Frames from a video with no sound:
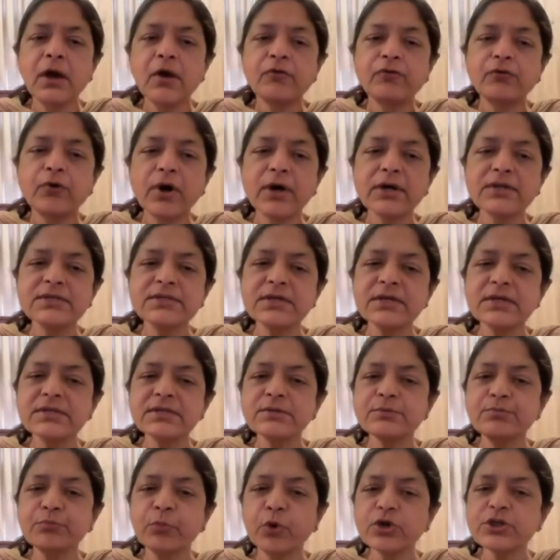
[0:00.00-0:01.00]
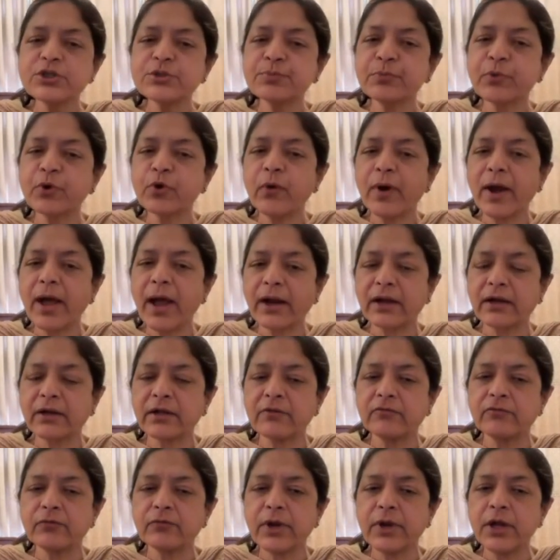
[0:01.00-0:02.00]
FOXY is most
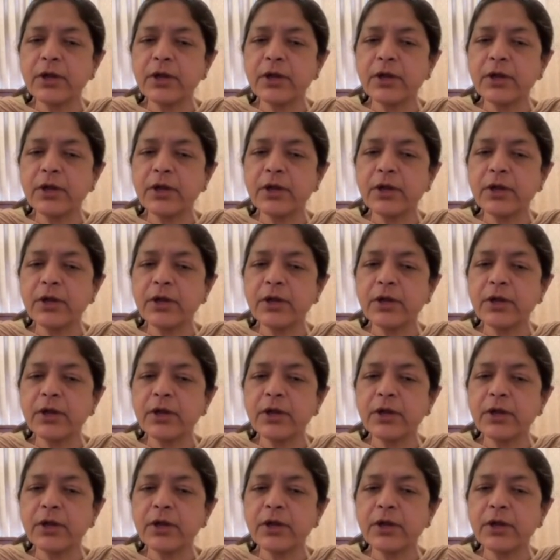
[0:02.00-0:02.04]
proactive